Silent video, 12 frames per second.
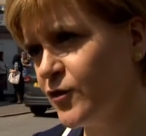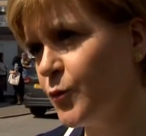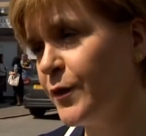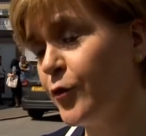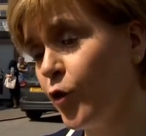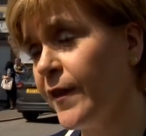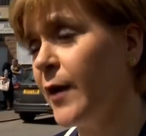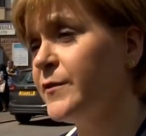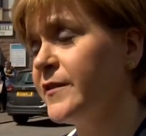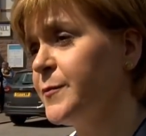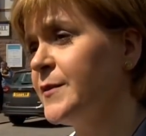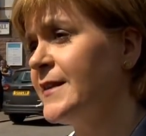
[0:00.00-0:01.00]
So we thought that
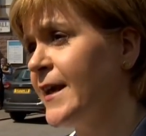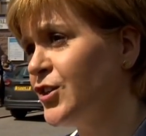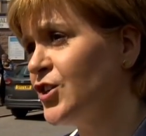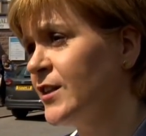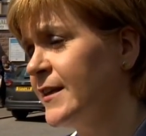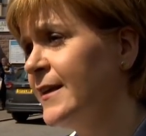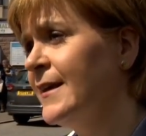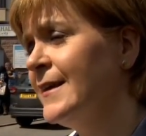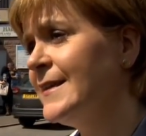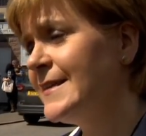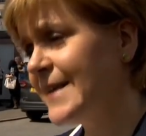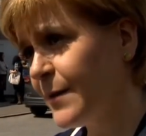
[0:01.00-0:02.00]
was a potentially
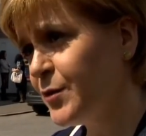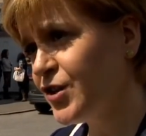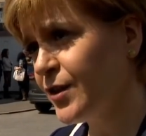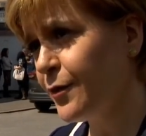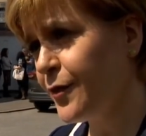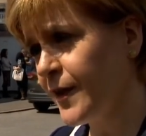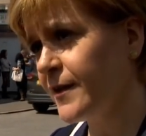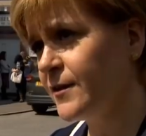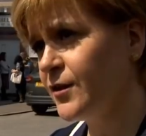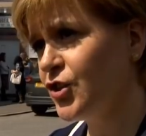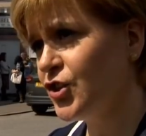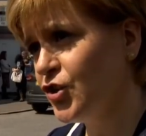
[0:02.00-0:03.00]
damaging
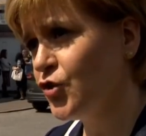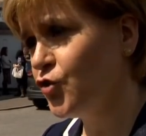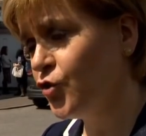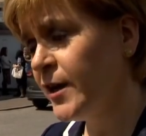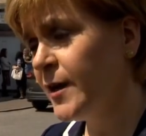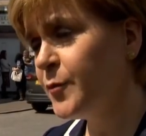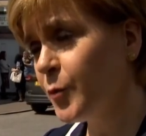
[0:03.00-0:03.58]
thing to do.